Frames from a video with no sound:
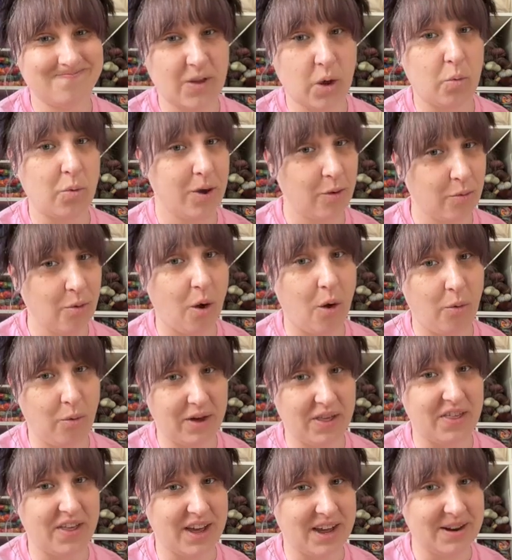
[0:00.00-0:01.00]
We roll
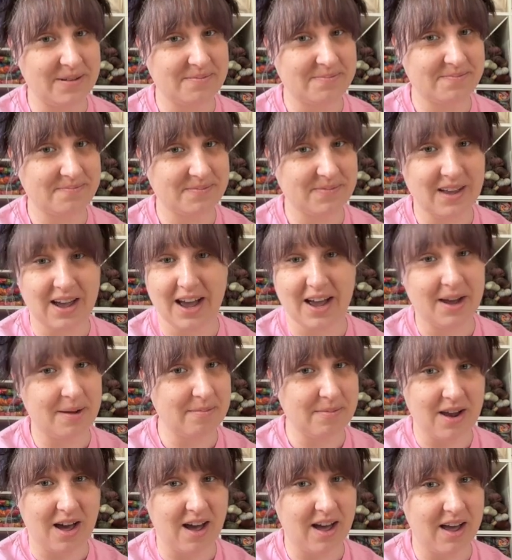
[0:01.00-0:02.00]
with it. I
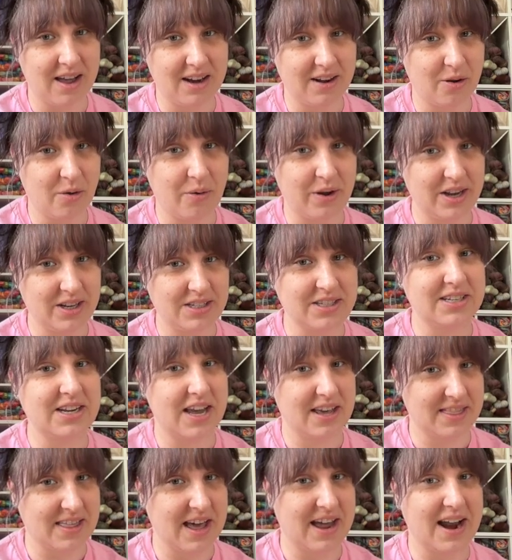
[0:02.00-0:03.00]
am not going to
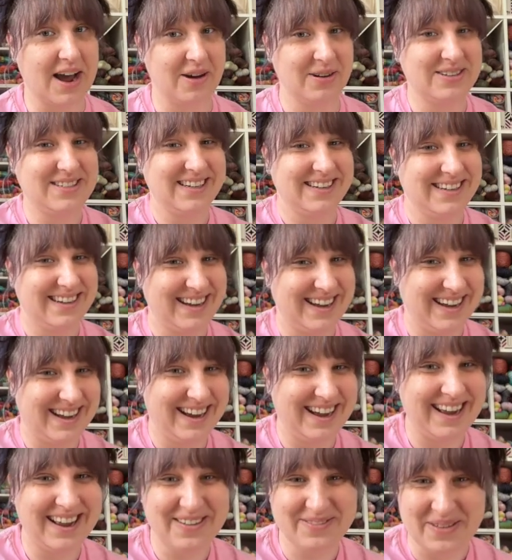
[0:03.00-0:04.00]
take that out.
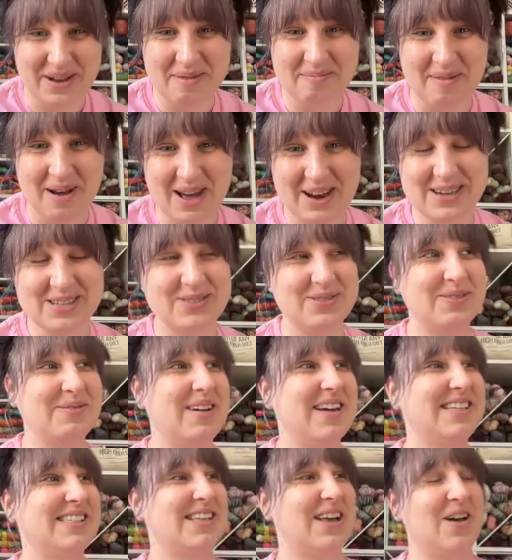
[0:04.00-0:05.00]
If I'm honest with
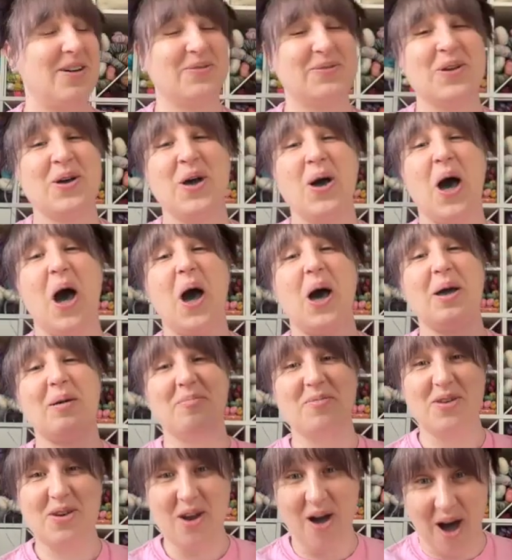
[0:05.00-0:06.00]
myself, I
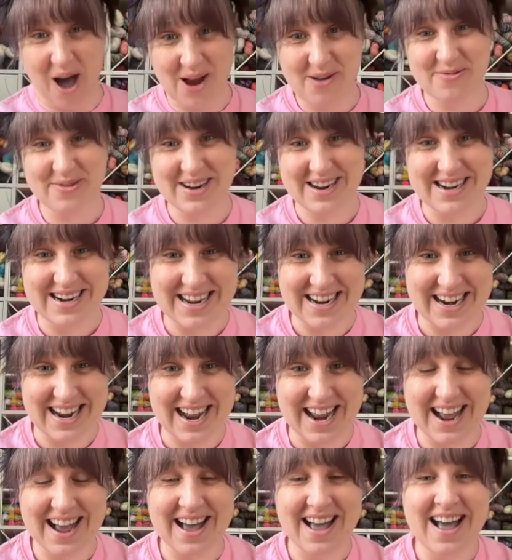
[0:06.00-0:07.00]
am not
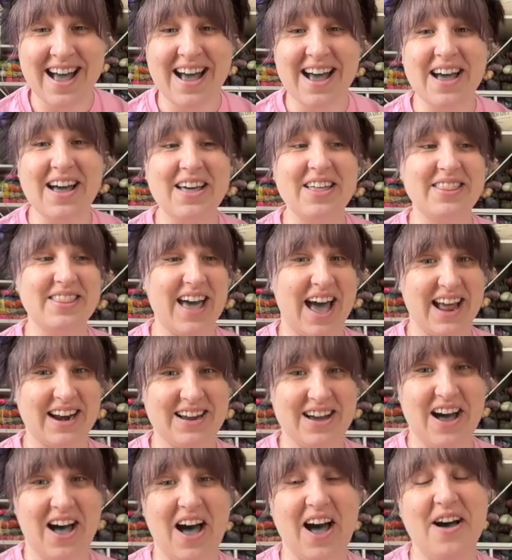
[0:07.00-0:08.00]
reknitting that
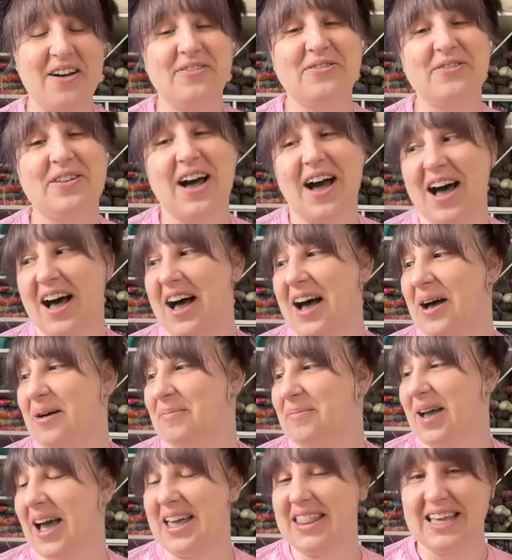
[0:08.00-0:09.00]
cuff.
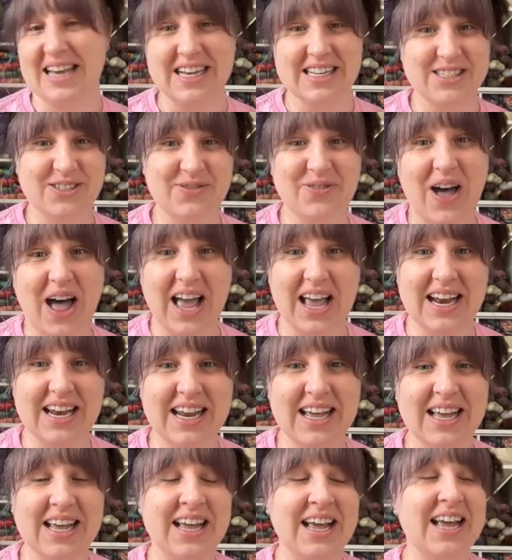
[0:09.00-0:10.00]
I think it's
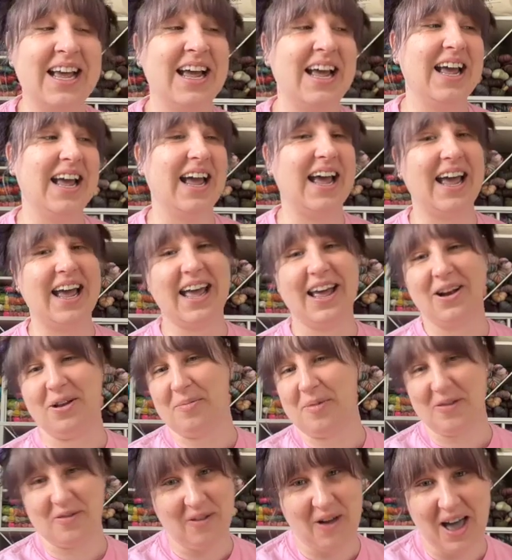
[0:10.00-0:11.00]
fun. It'll
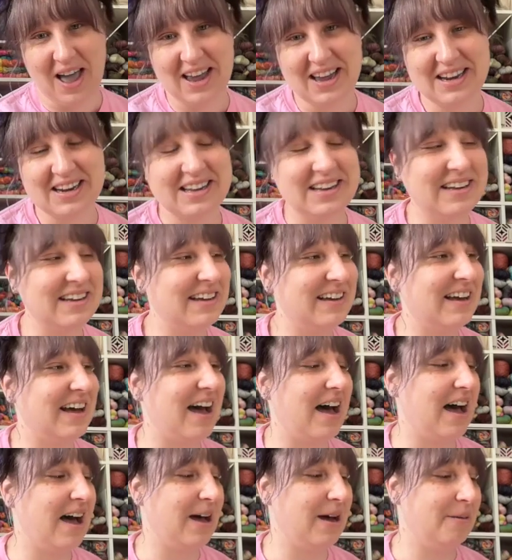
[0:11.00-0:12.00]
be fine.
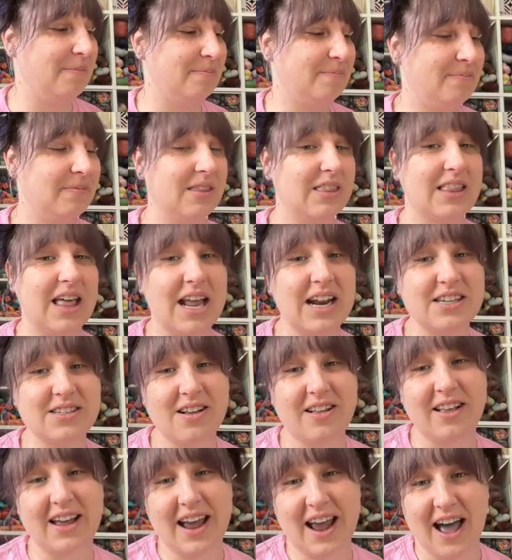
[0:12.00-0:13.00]
That is
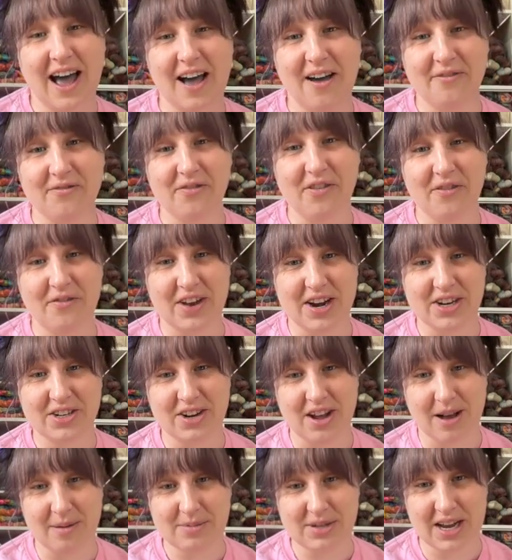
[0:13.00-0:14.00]
all I have for finished
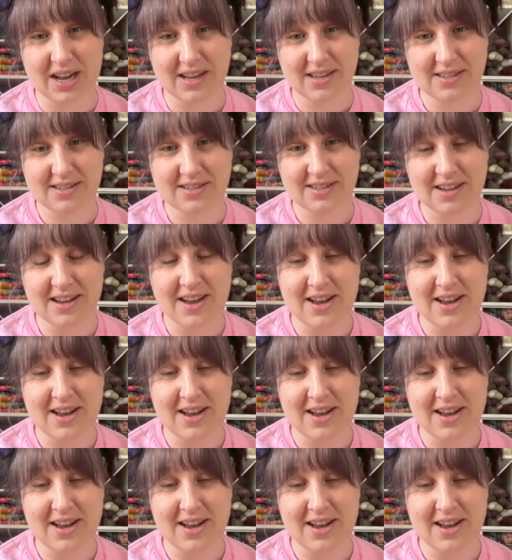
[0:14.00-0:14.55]
objects.